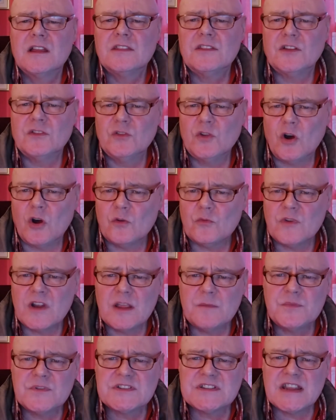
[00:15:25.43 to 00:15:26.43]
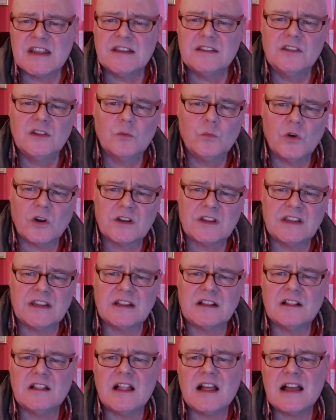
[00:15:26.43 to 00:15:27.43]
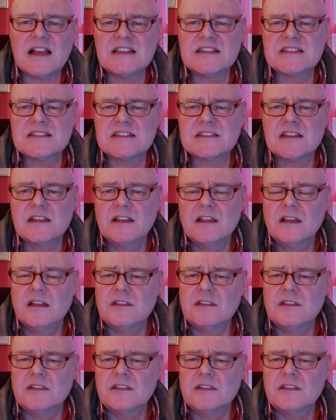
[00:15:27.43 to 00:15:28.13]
They're not representing the working class,